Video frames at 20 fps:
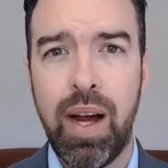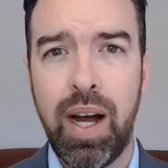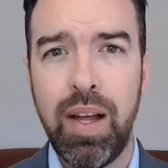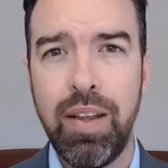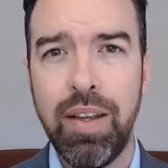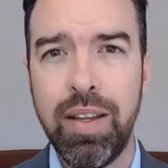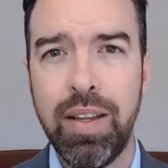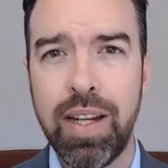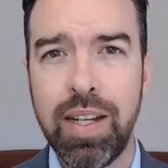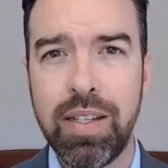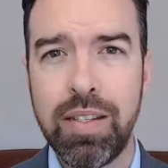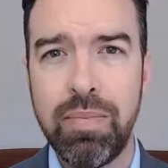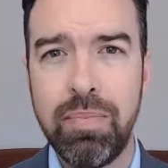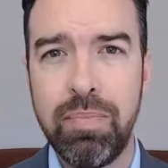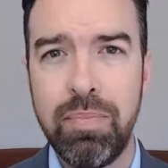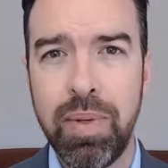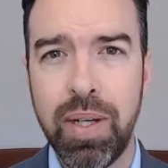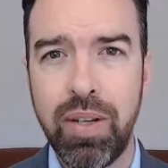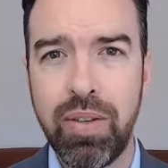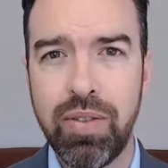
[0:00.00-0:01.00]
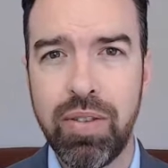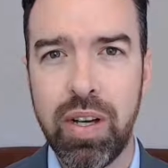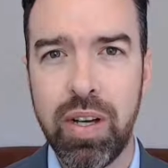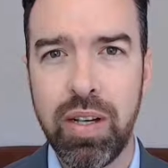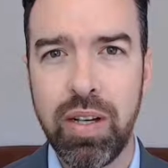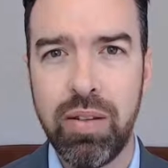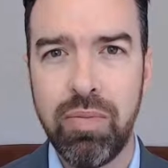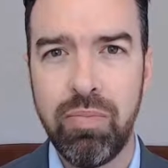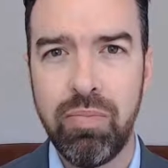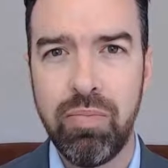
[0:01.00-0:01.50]
I think that's because
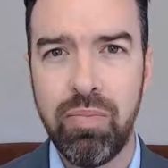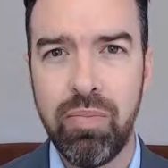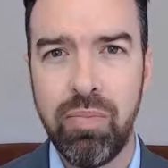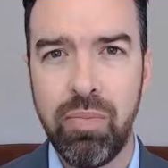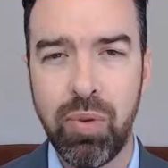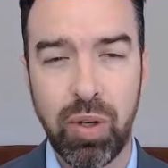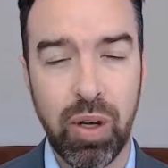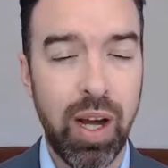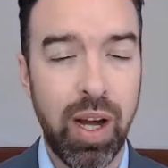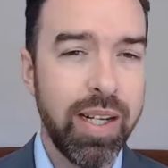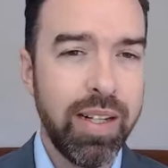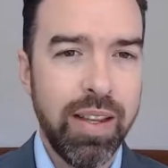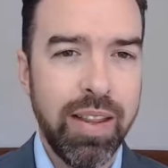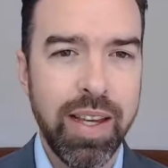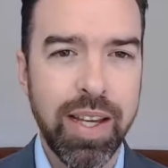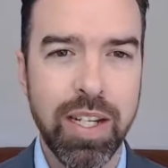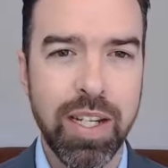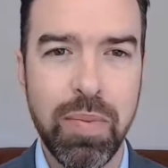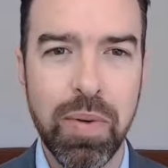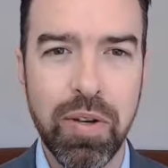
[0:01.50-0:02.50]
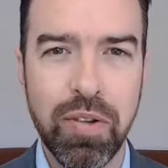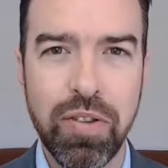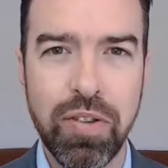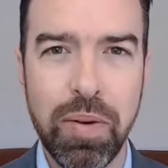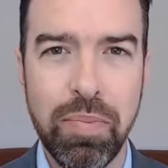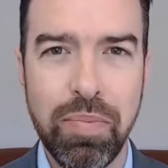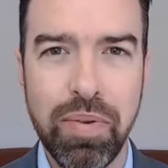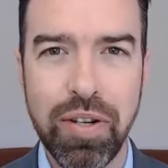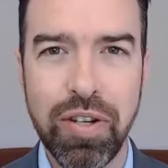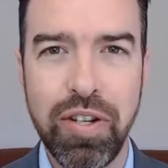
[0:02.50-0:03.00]
I would like to think it's because
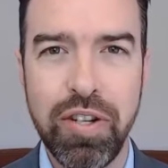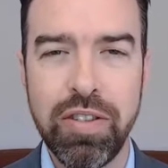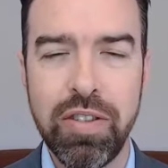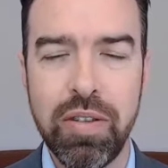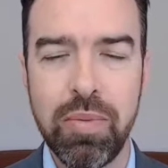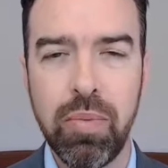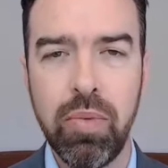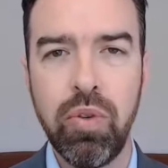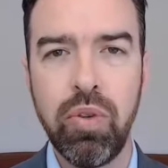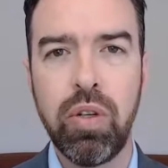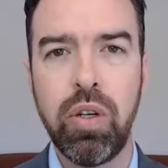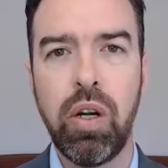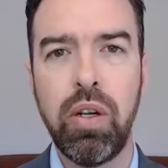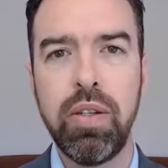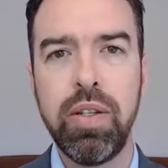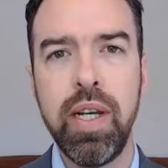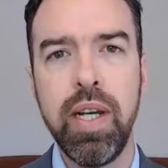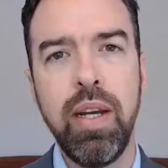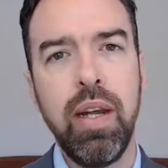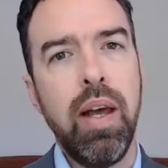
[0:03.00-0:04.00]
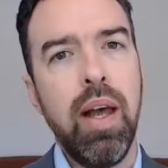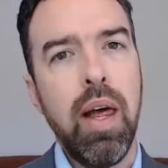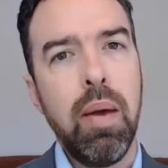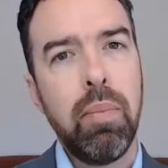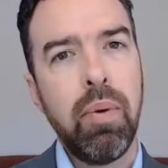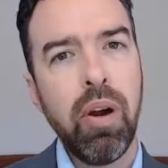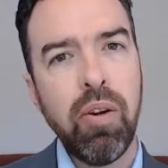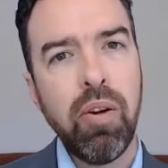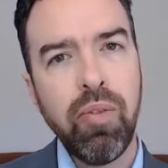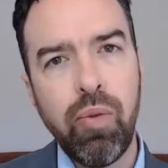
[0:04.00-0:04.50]
I produce some good content.
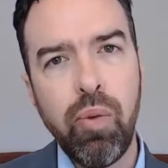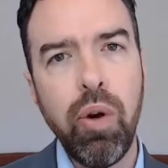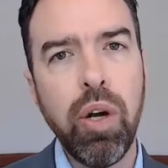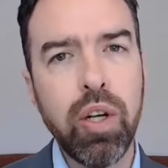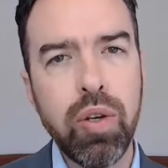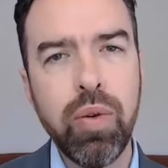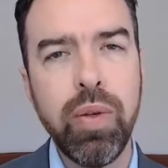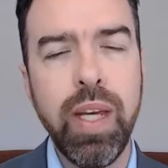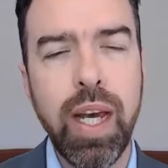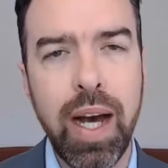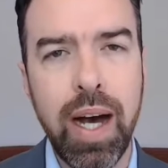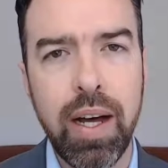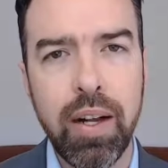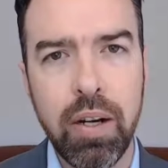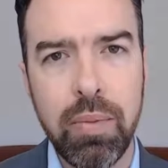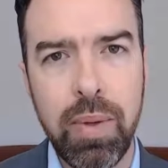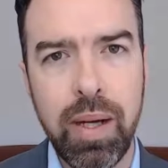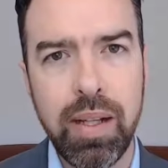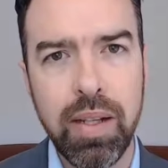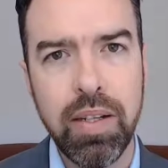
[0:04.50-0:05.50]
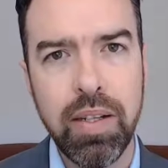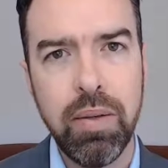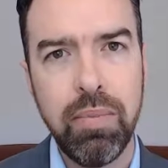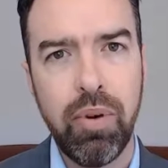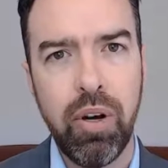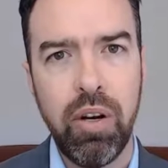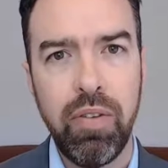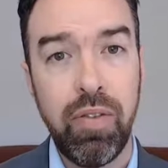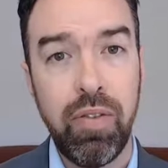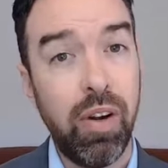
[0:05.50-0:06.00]
But I've worked really hard on my LinkedIn
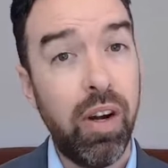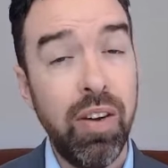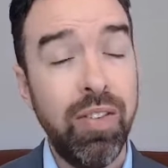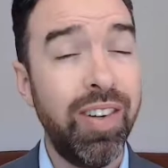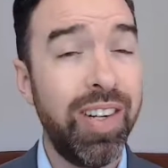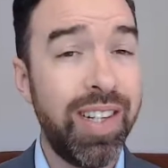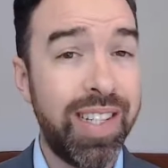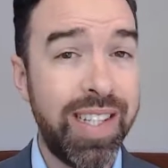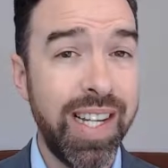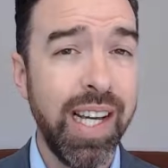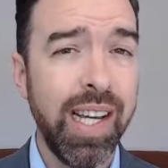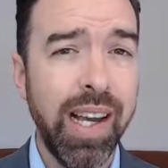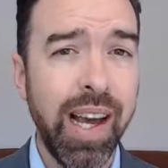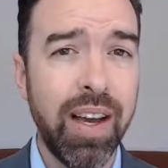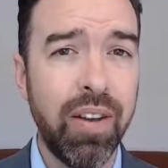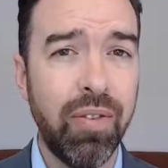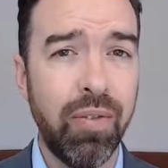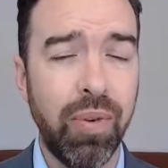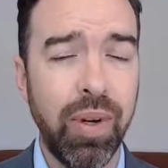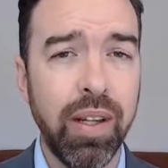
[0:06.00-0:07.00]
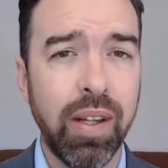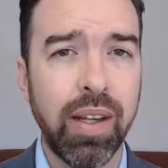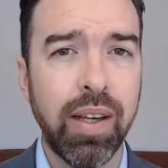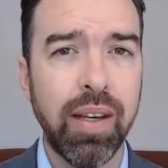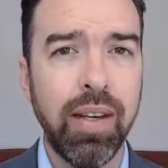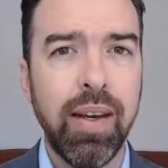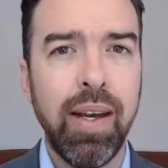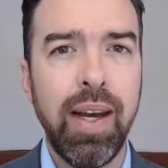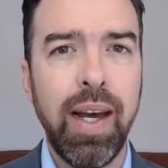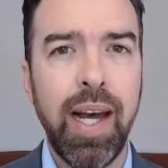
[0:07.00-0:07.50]
profile over a decade,
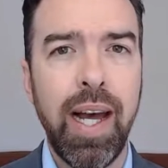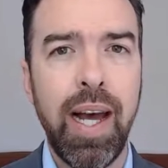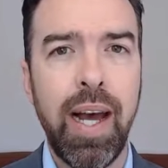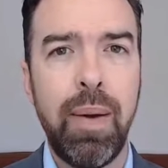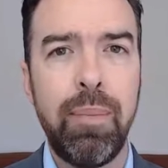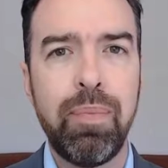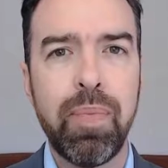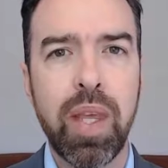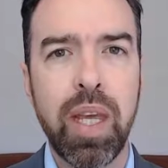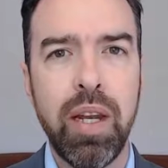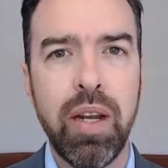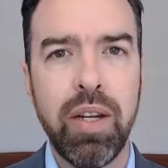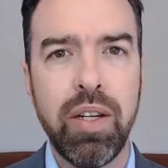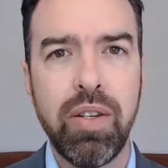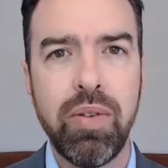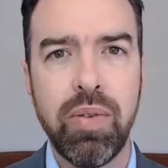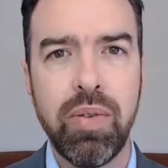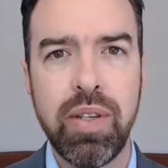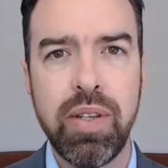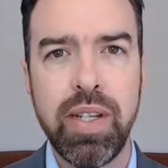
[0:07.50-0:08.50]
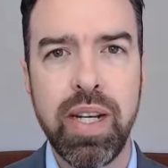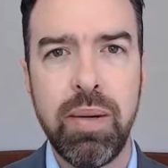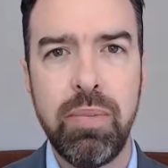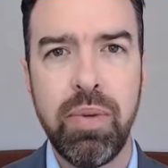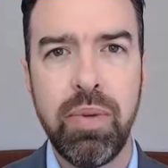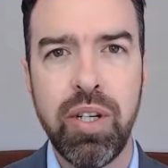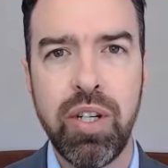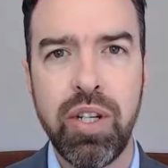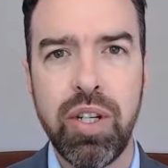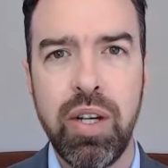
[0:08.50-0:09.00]
really, to
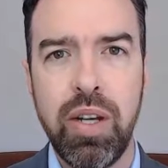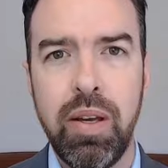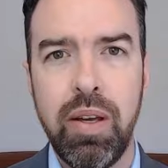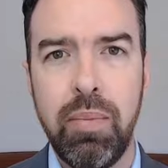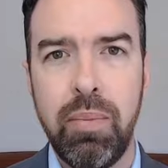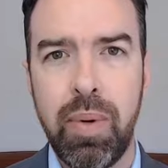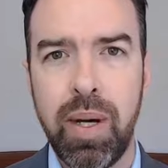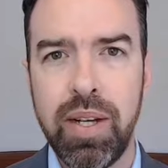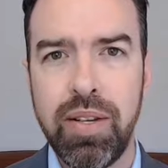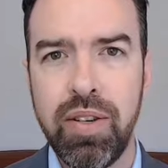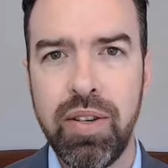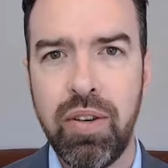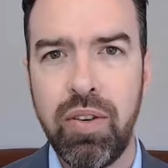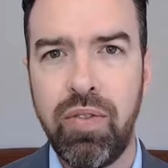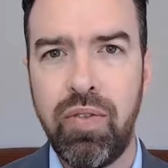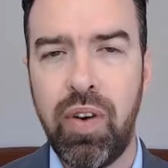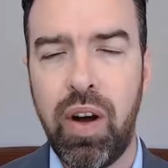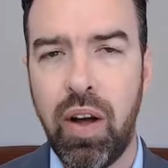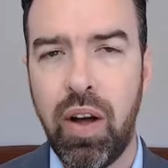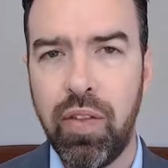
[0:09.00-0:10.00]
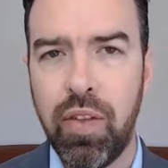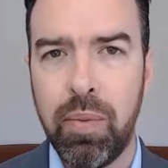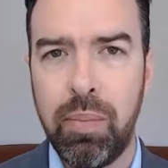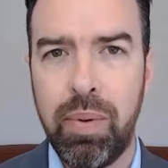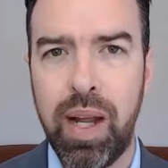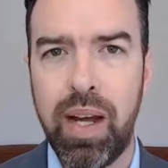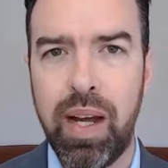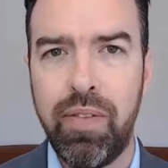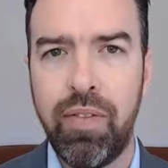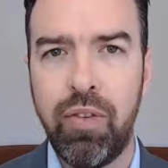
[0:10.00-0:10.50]
establish myself on the
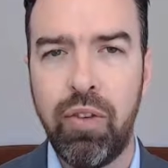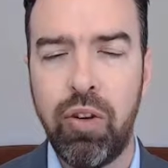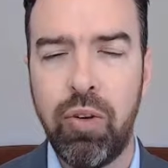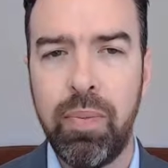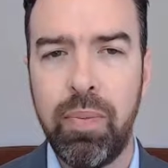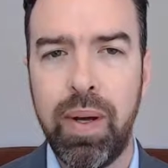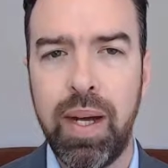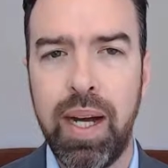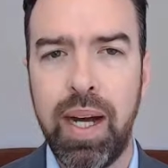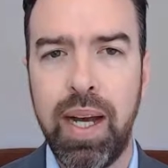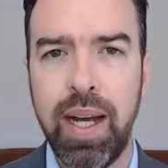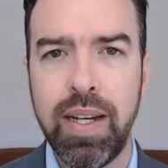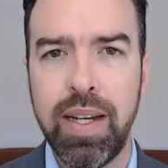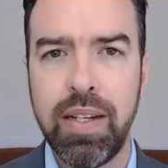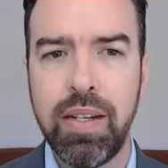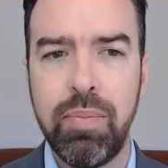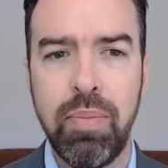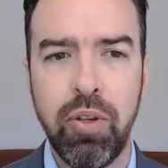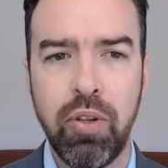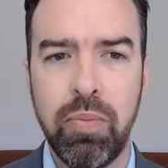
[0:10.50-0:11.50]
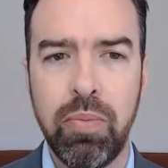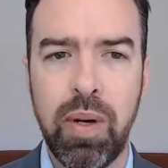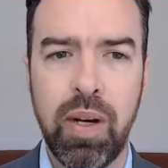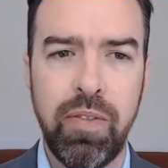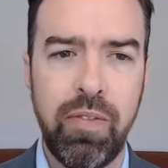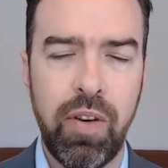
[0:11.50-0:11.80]
platform and to build my